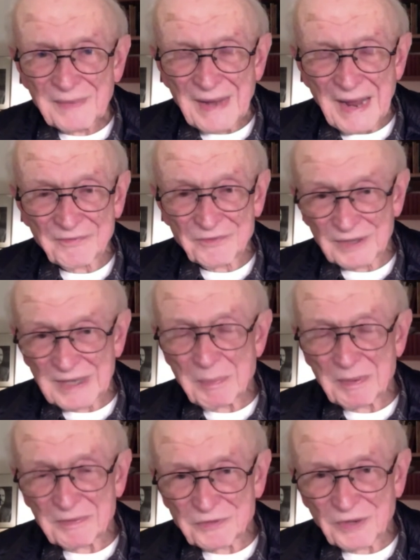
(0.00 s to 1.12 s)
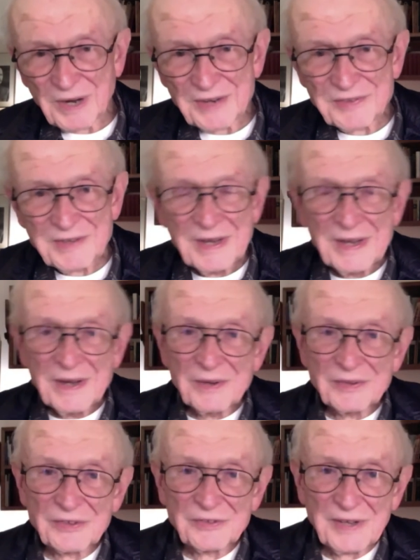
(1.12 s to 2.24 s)
after a couple of tries,
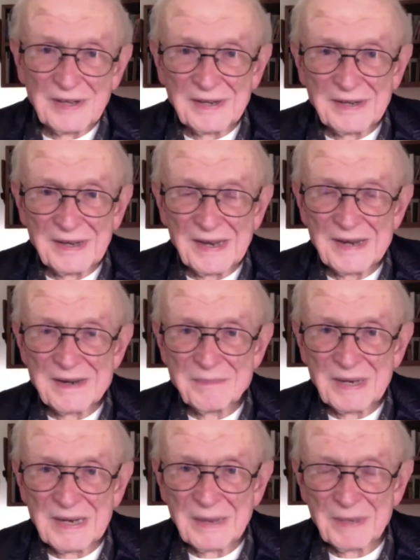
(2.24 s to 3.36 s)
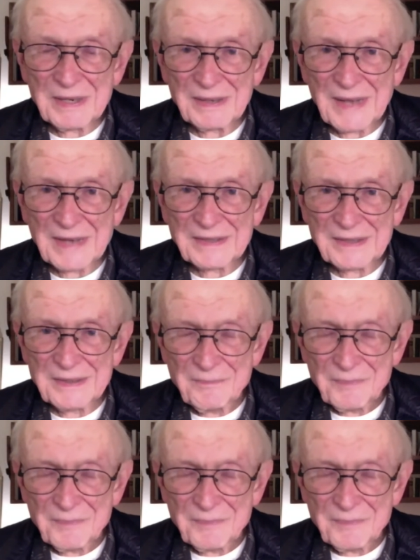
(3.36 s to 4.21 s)
succeeded in becoming elected